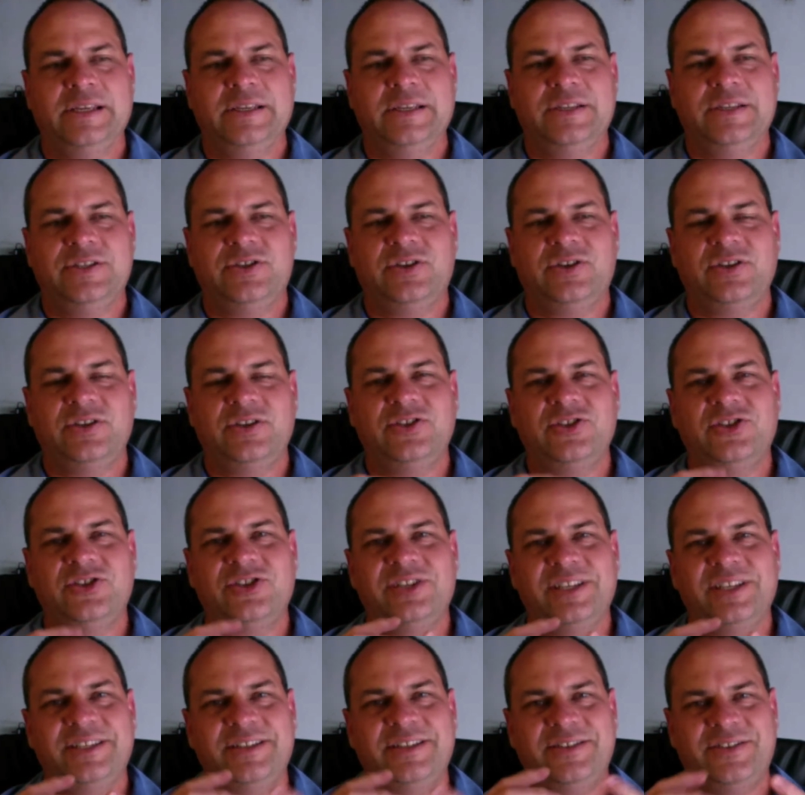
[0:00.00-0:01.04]
So it's not
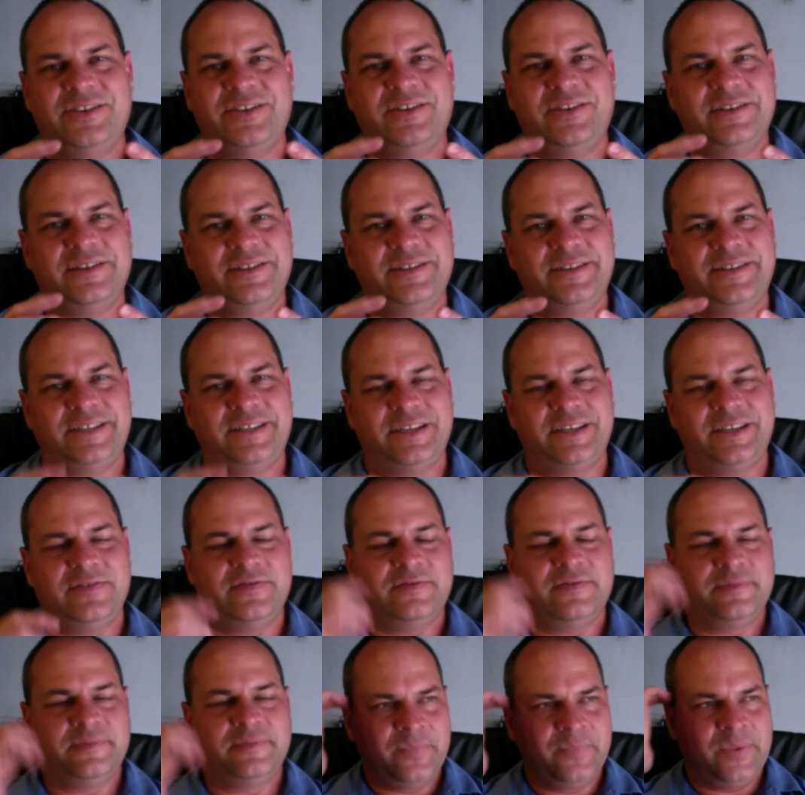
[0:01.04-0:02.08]
necessarily safe.
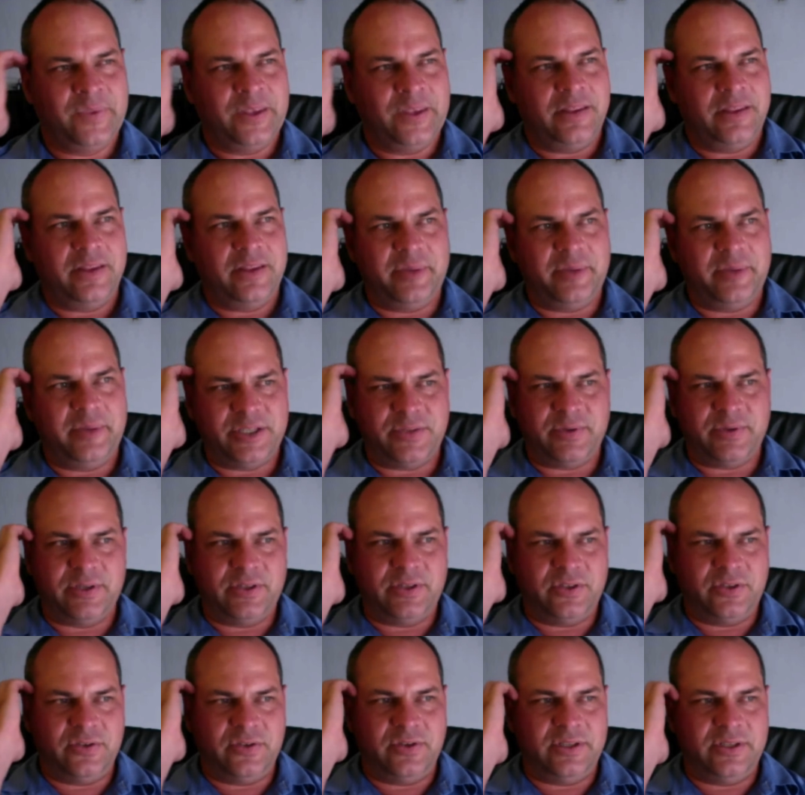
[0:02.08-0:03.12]
The best way to
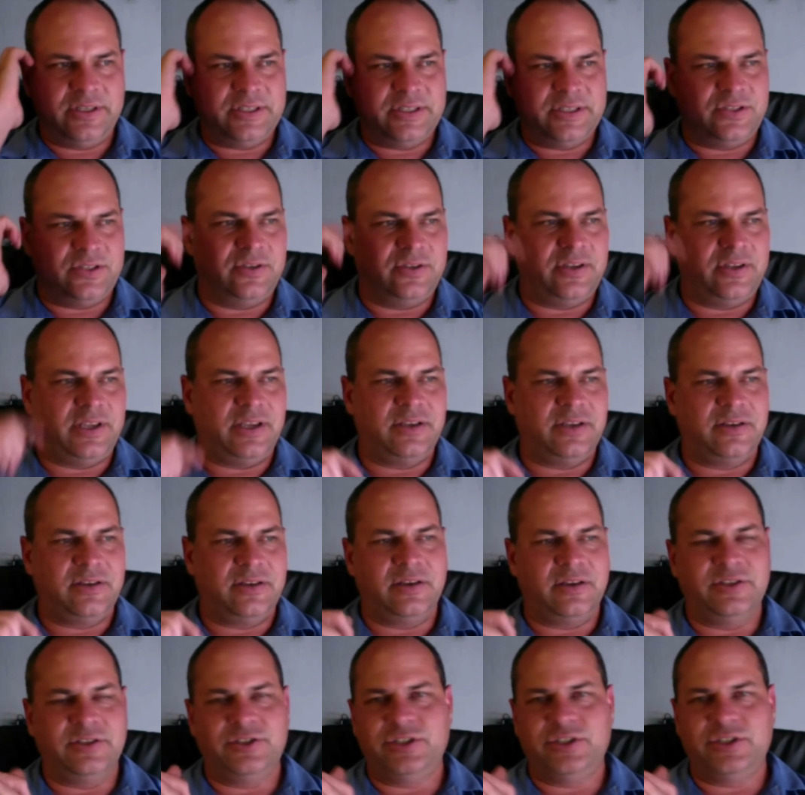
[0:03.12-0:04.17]
do it is to take a
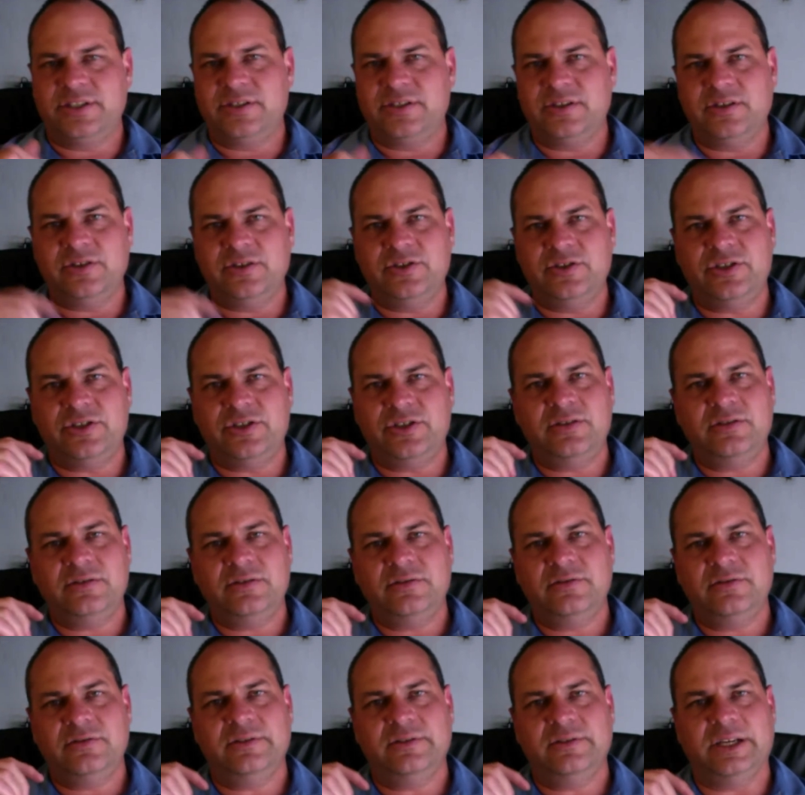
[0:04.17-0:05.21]
jig solution.
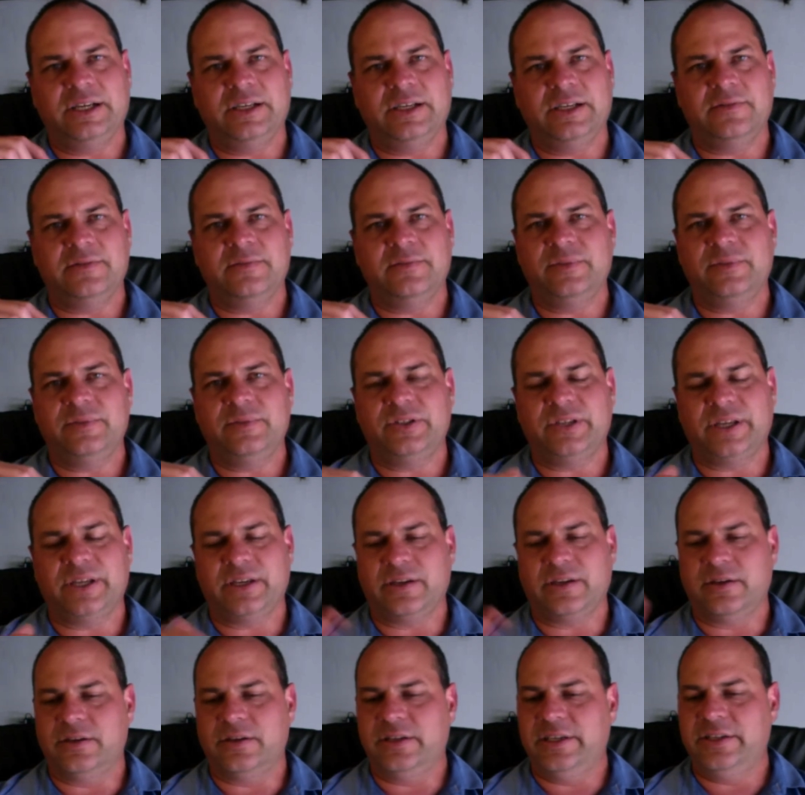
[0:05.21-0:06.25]
You take a
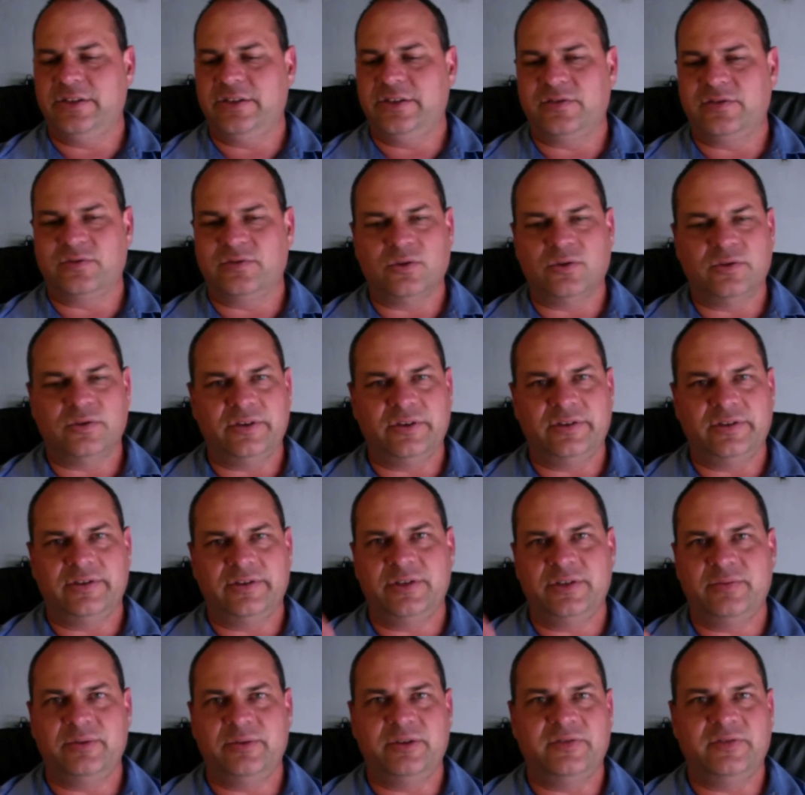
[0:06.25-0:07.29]
liter of water, a
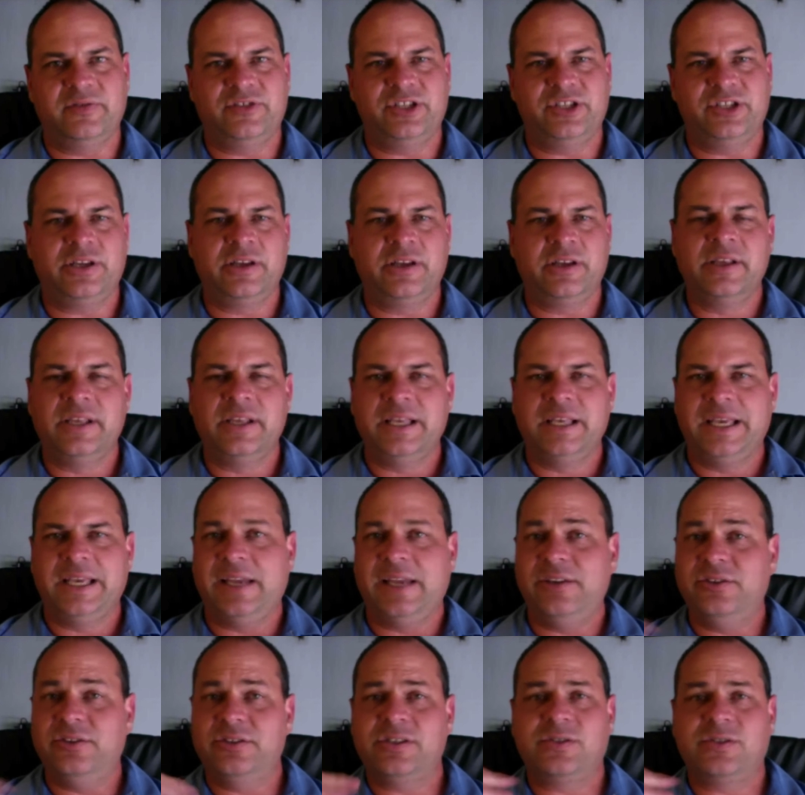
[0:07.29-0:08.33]
teaspoon of jig, and
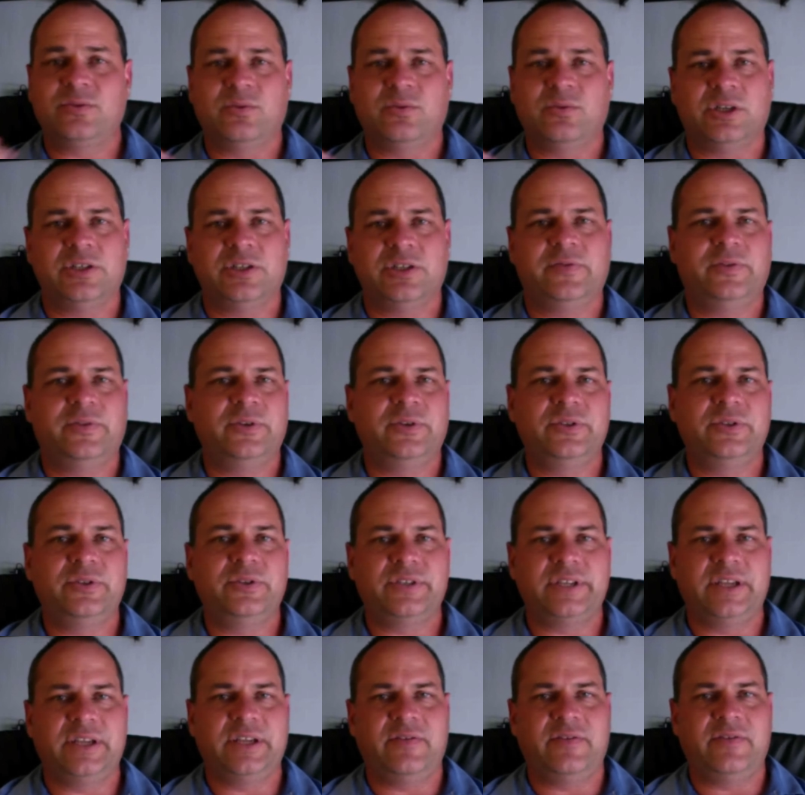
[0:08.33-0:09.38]
you just wash fruits
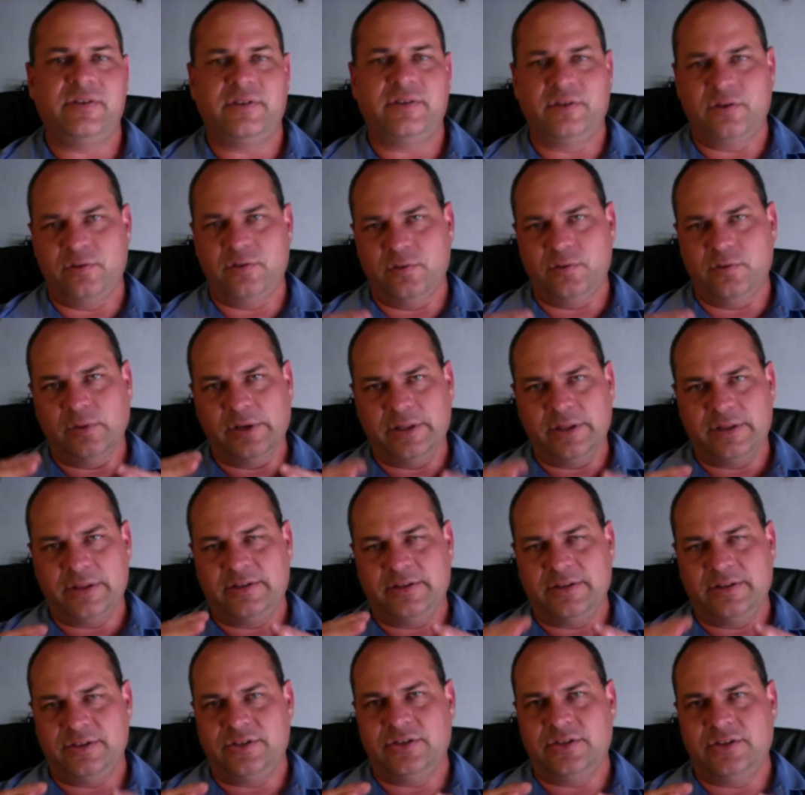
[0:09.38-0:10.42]
and everything with the
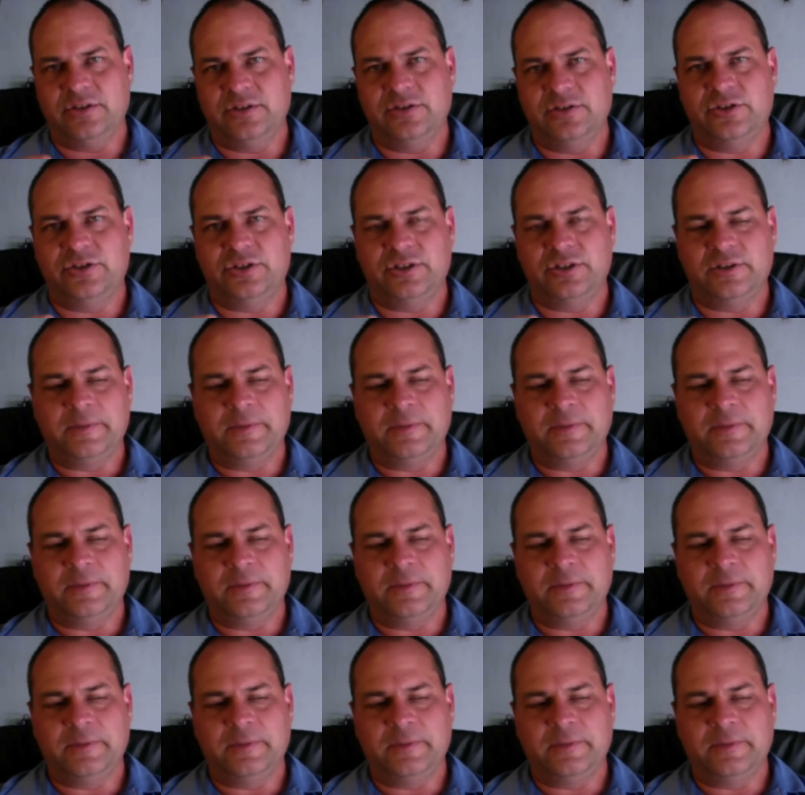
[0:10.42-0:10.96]
solution.